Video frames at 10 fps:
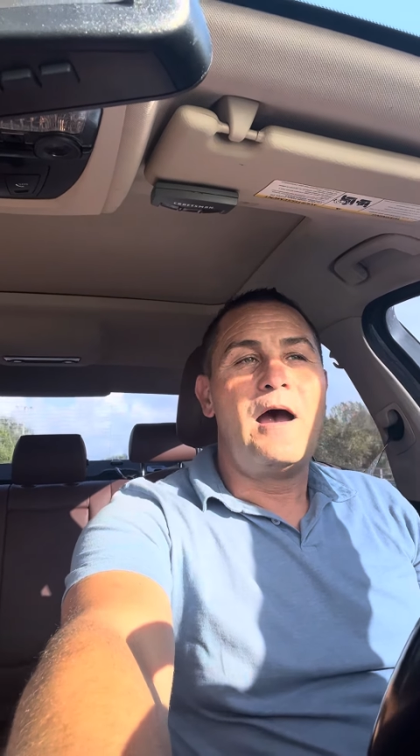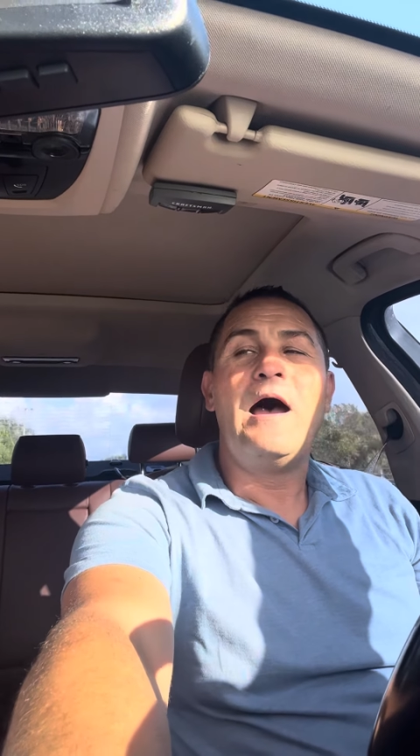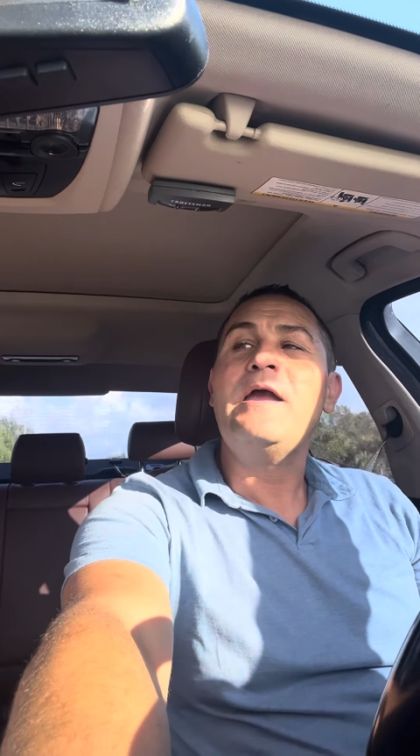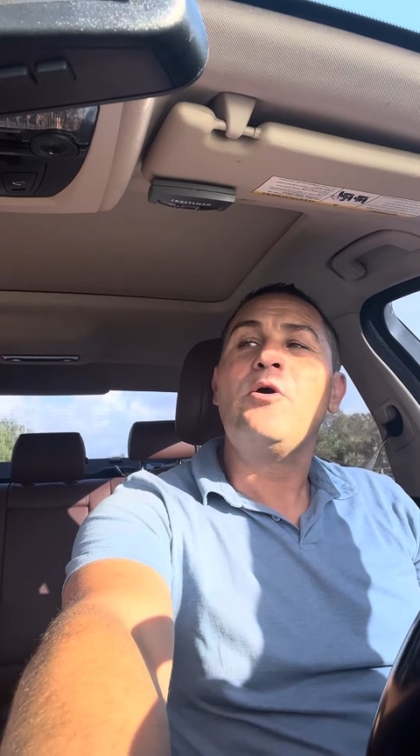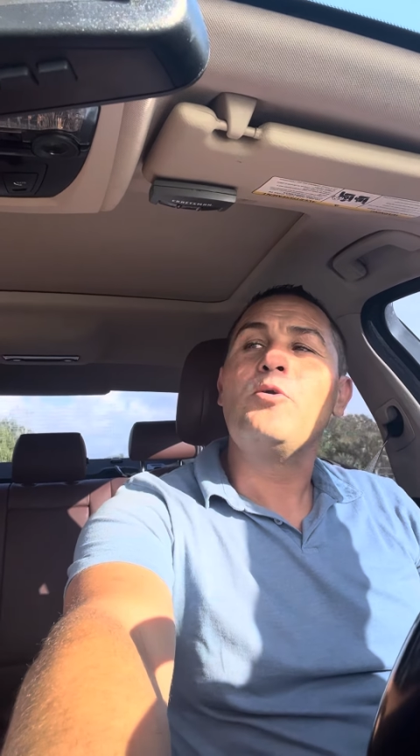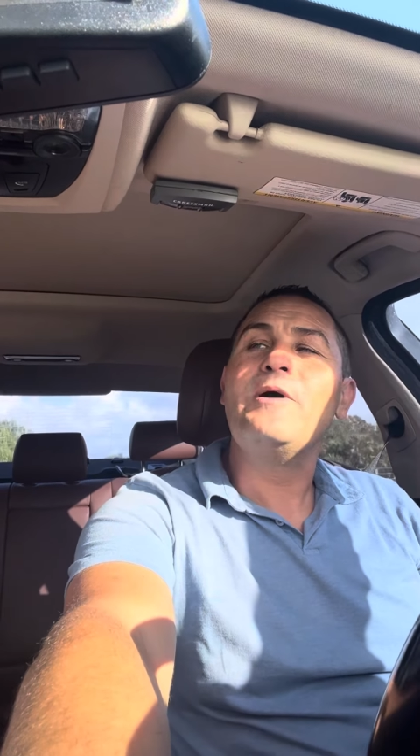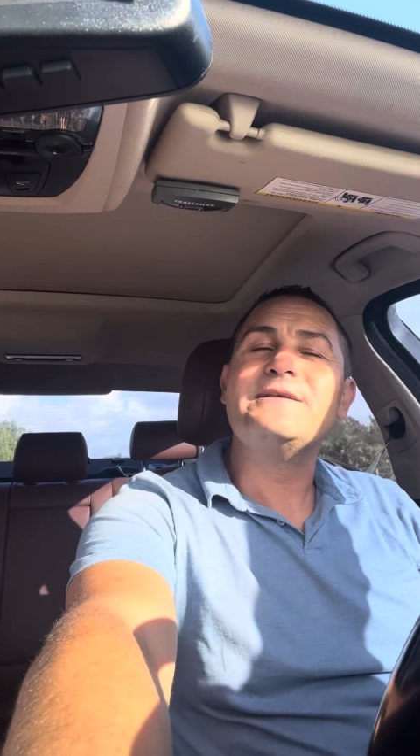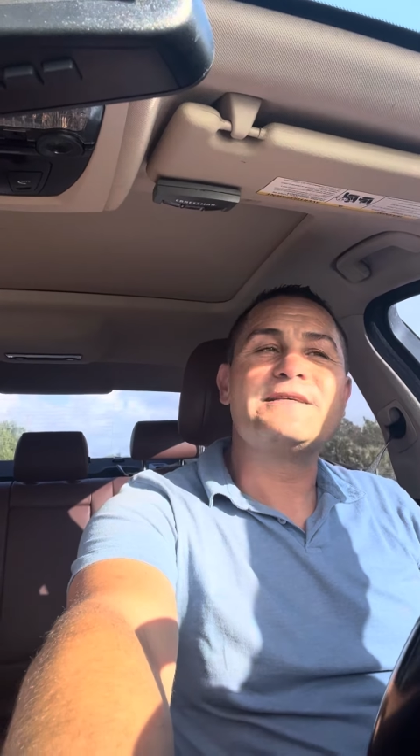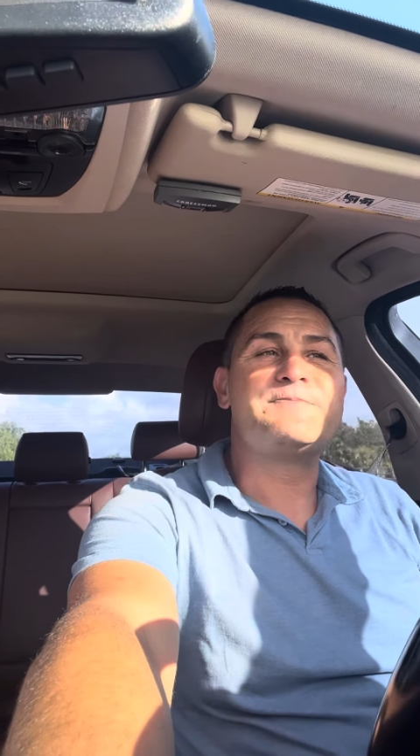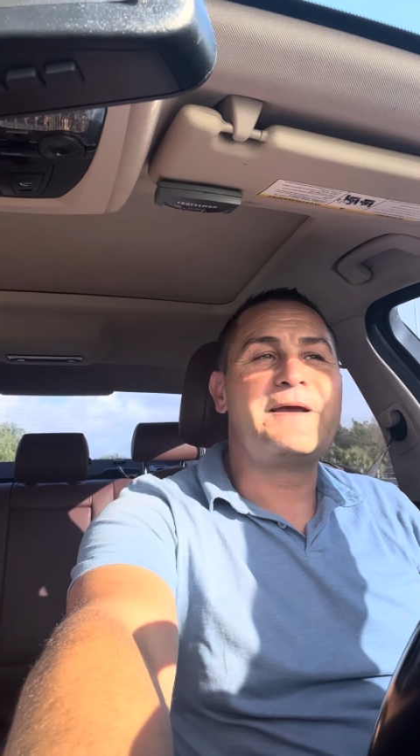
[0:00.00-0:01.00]
I
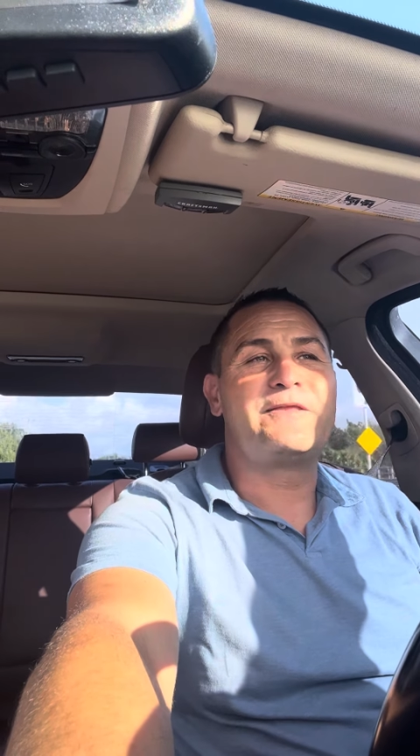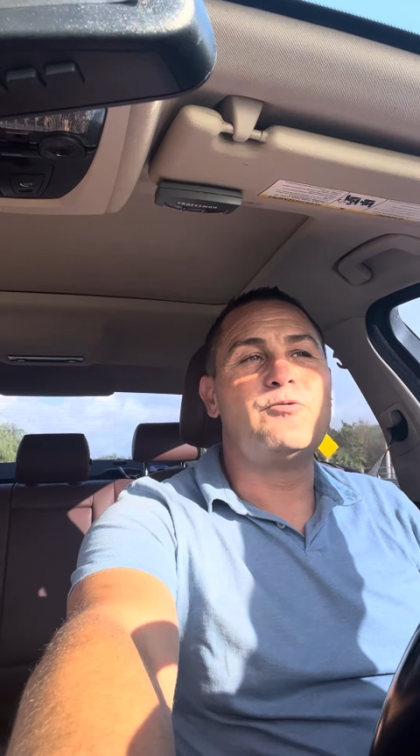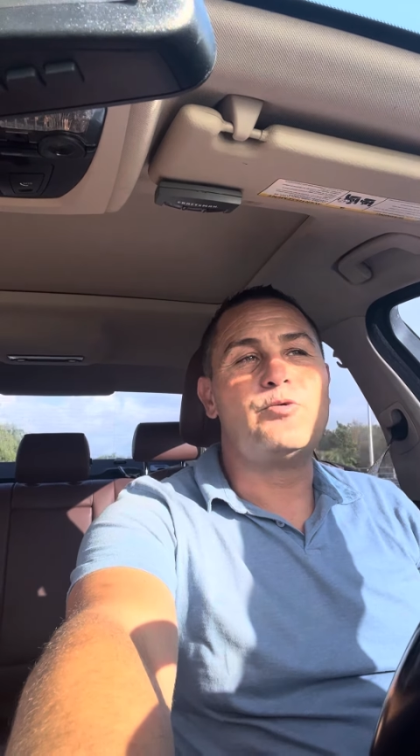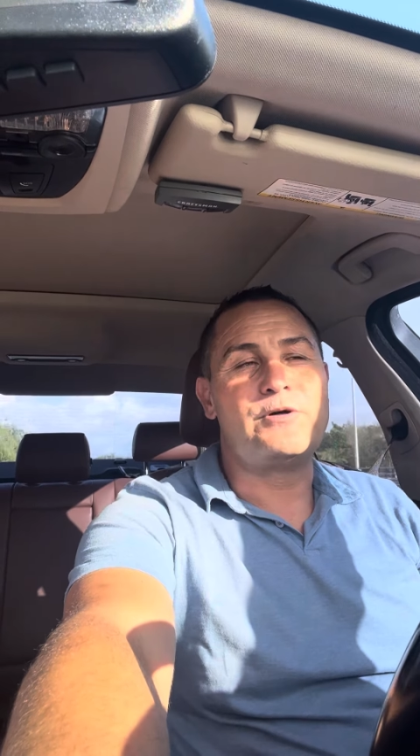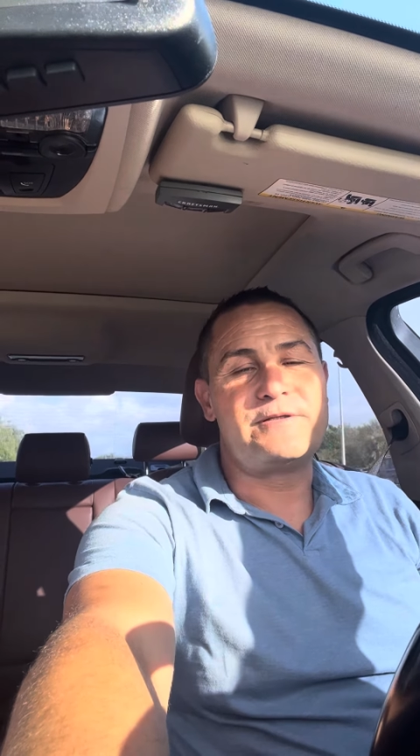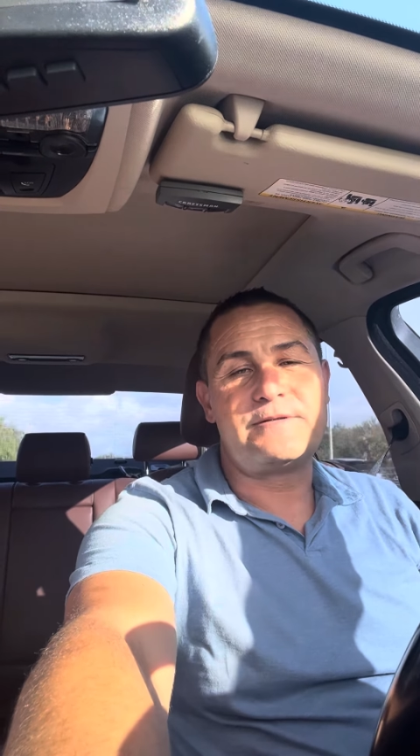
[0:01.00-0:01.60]
always expect the worst.